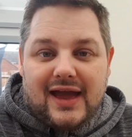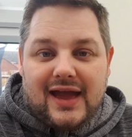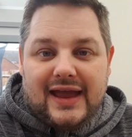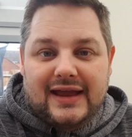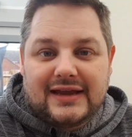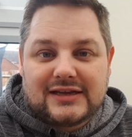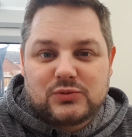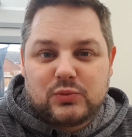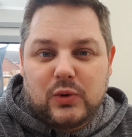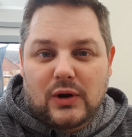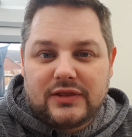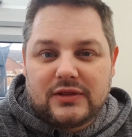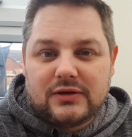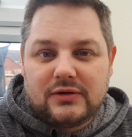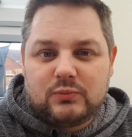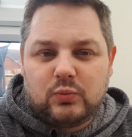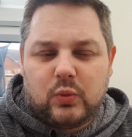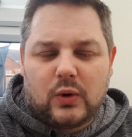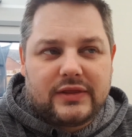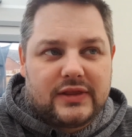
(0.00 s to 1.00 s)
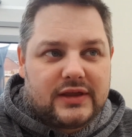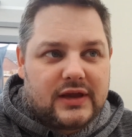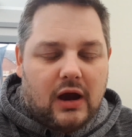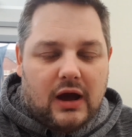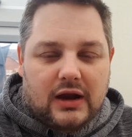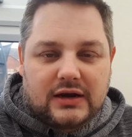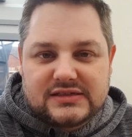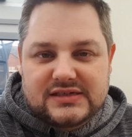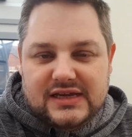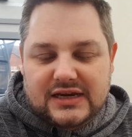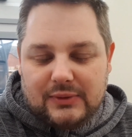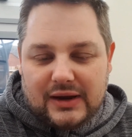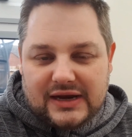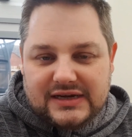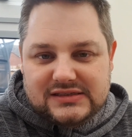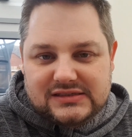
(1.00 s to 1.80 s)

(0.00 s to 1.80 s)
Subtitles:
It's one of the islands anyway.